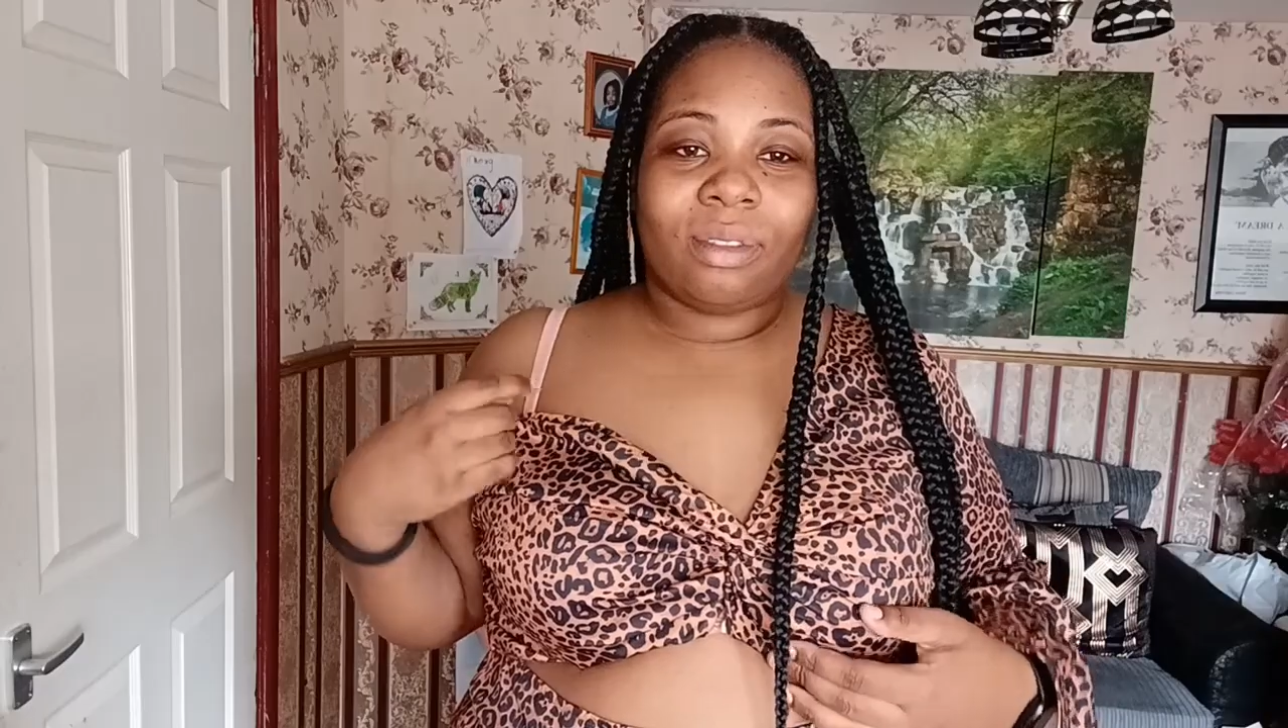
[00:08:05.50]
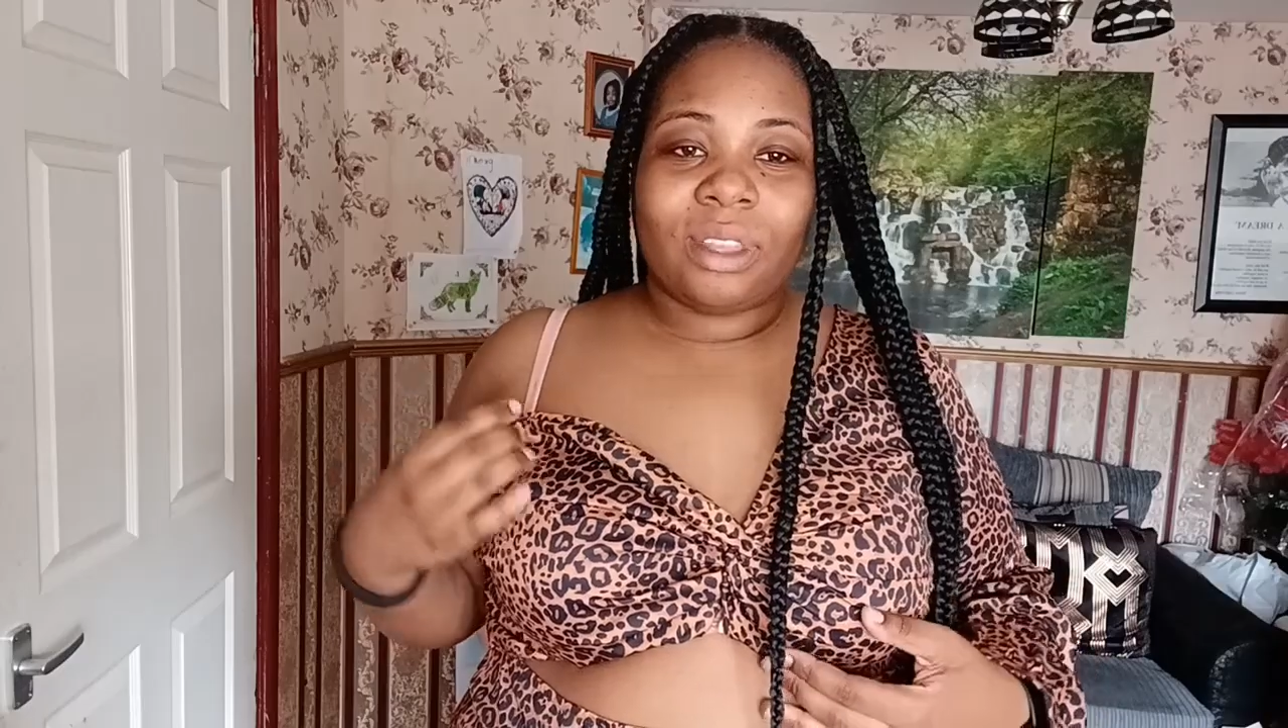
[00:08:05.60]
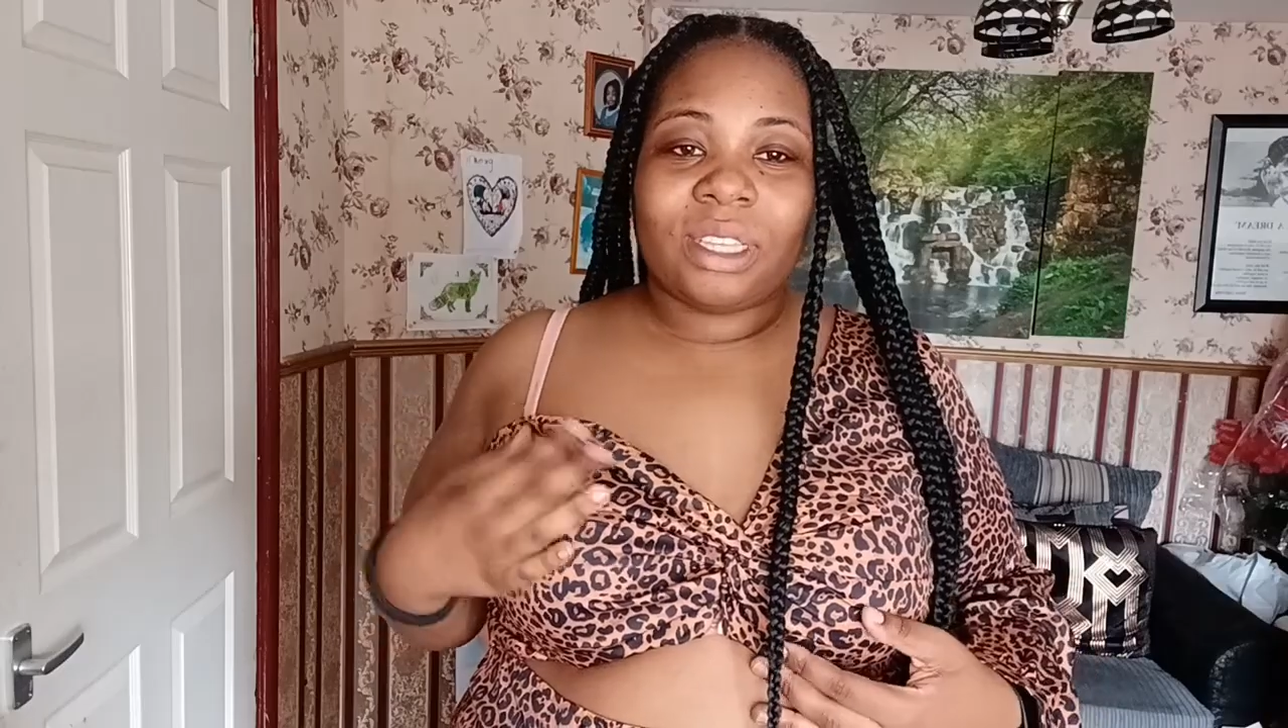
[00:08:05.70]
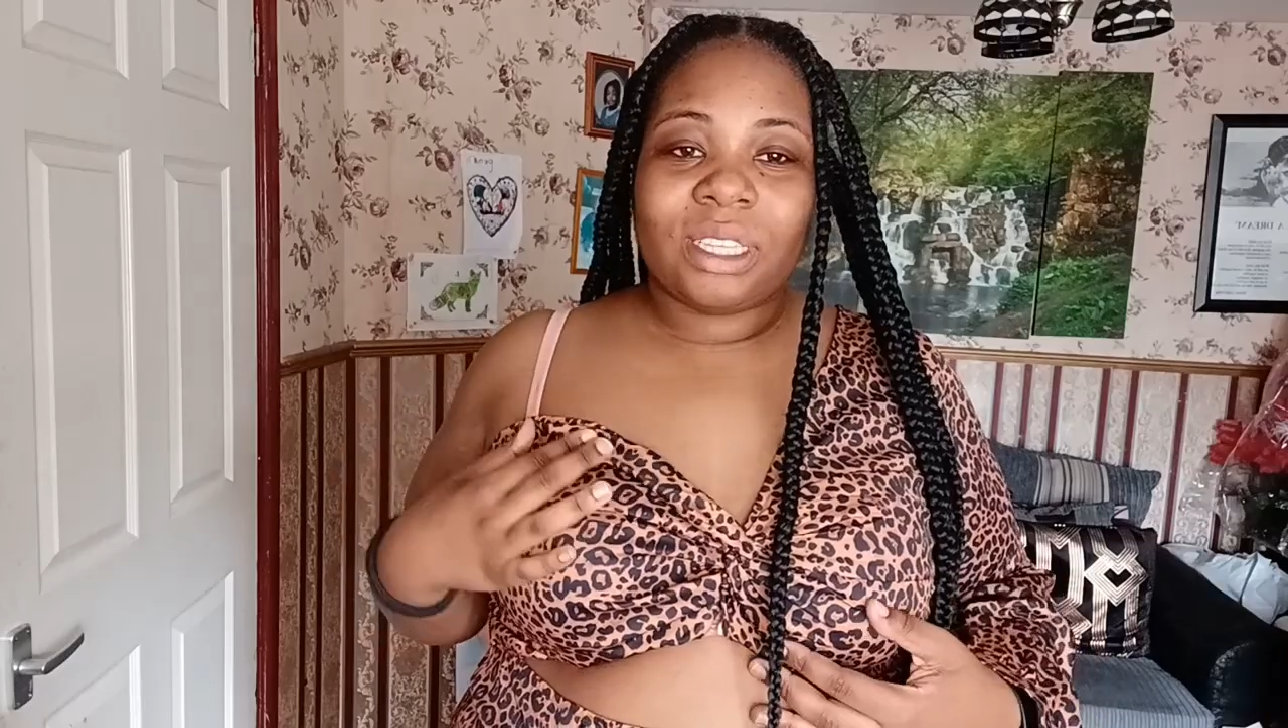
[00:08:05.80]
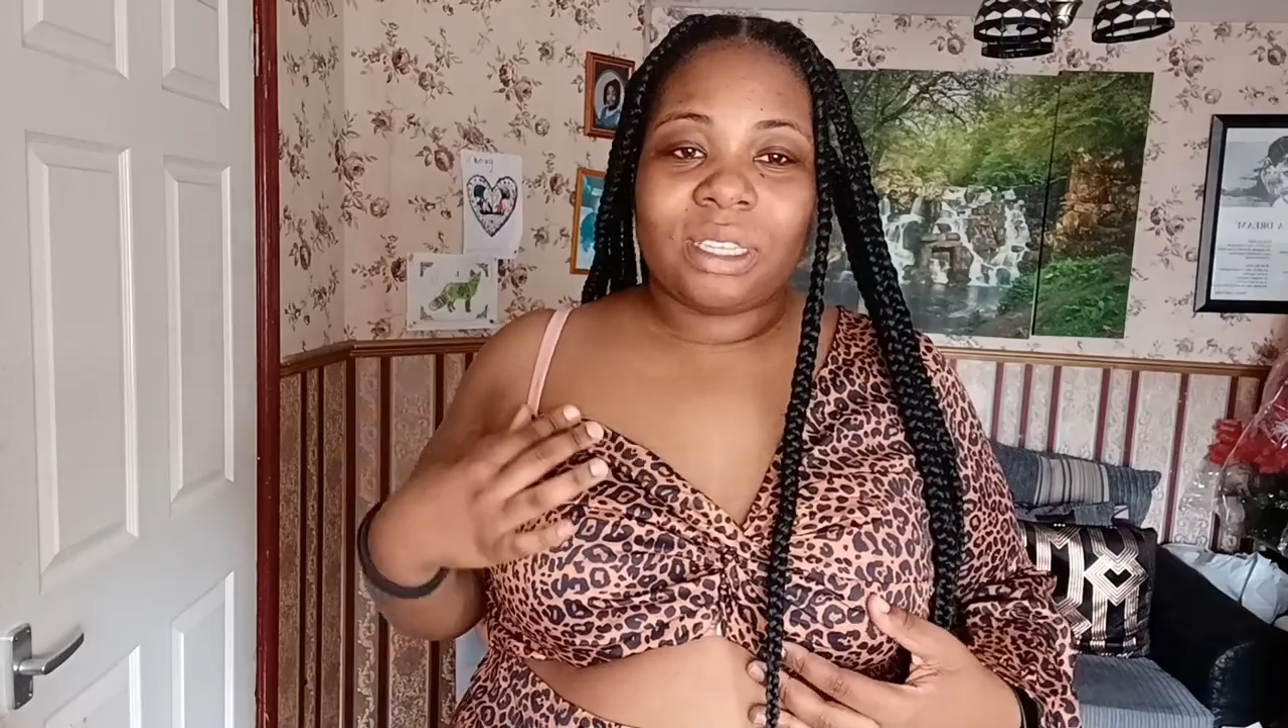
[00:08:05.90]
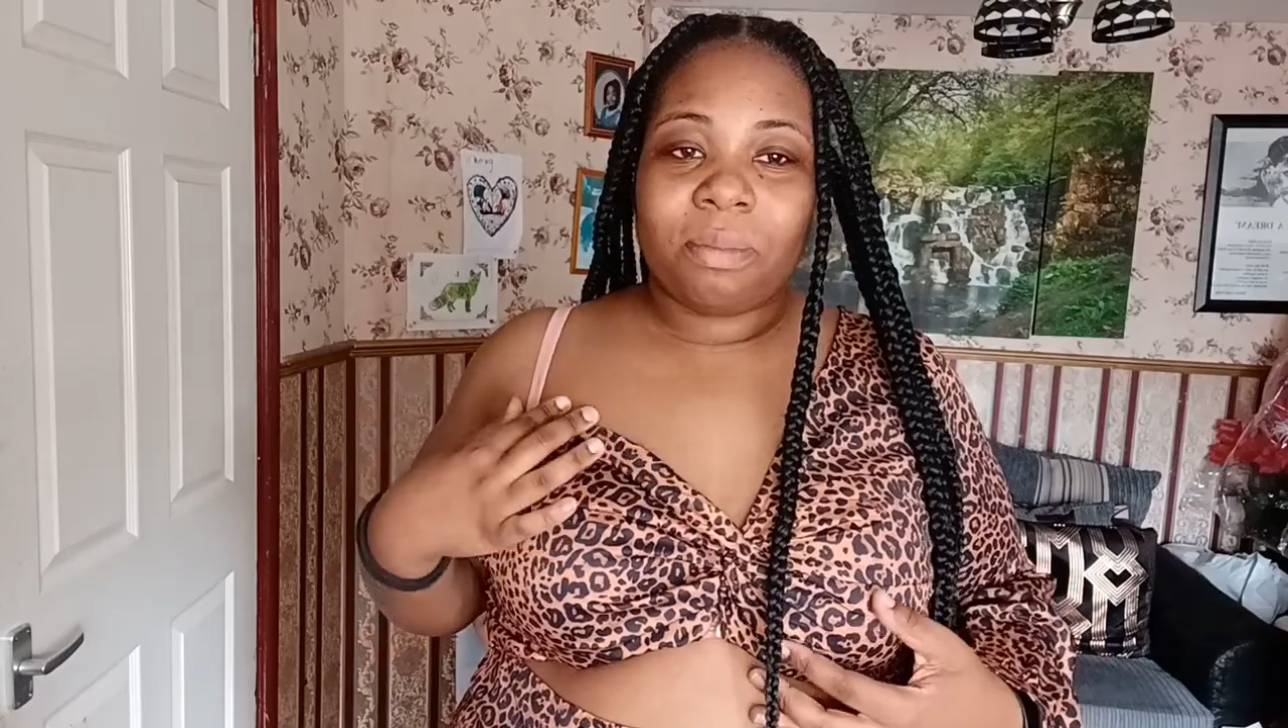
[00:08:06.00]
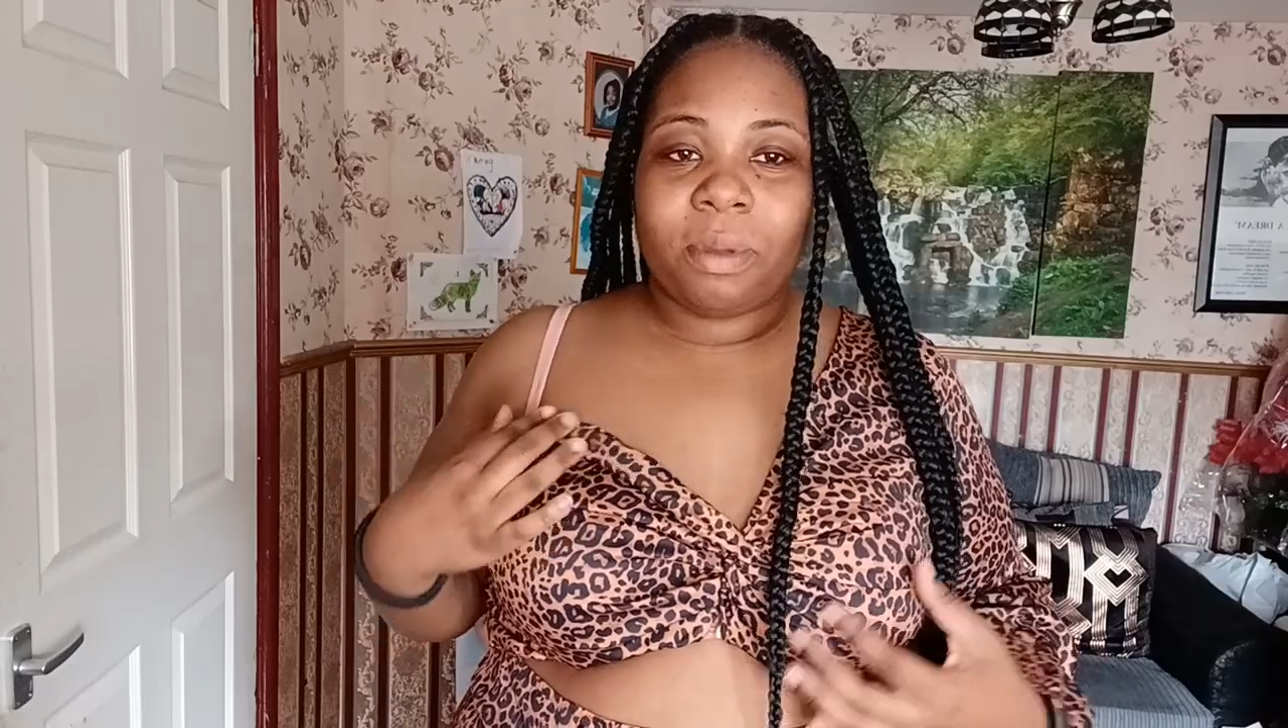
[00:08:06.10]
this is a